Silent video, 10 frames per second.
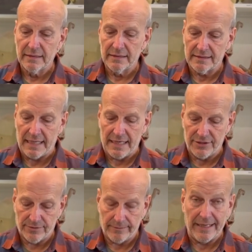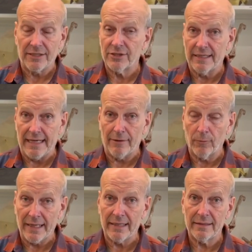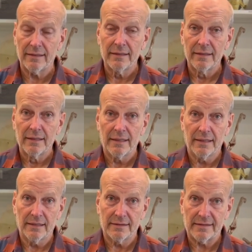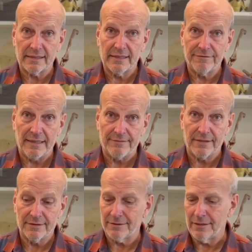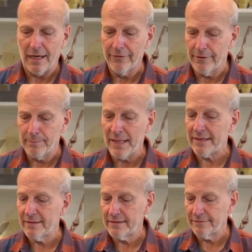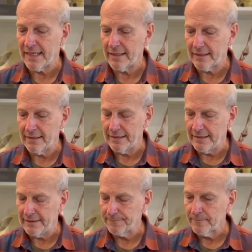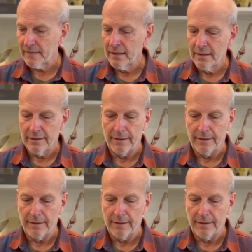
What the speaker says: size range. And that weight is 65 tons. There are other methods of calculating the